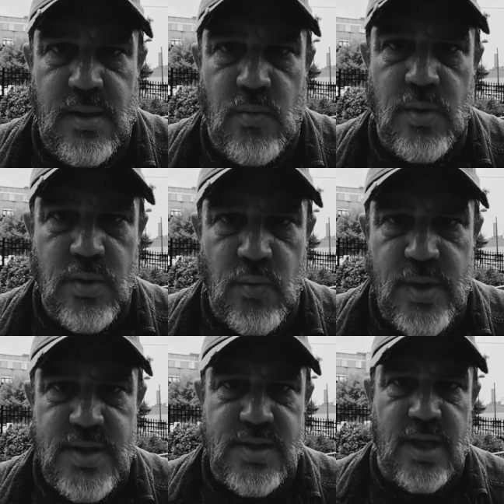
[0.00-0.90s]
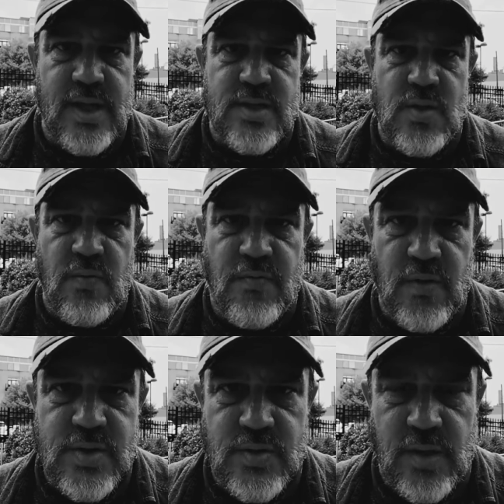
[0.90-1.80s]
One of the reasons I get so
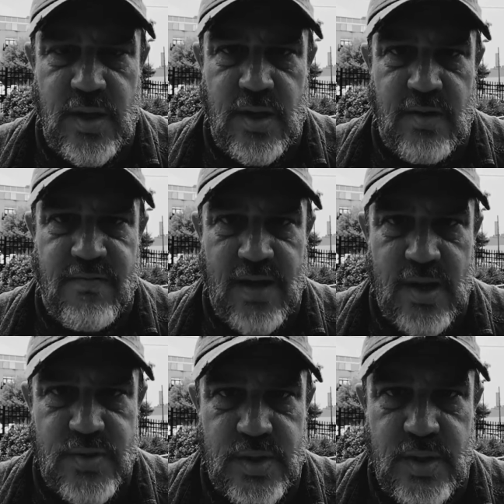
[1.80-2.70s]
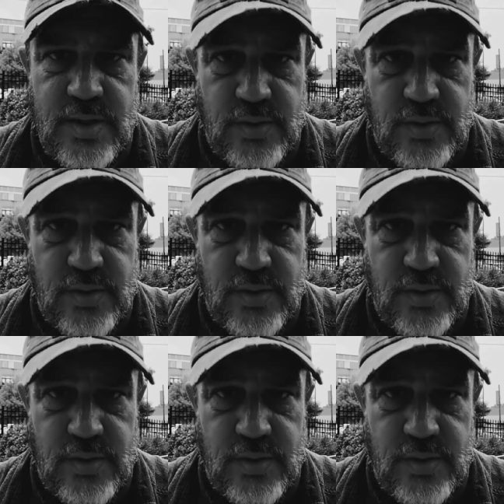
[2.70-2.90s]
frustrated at Fauci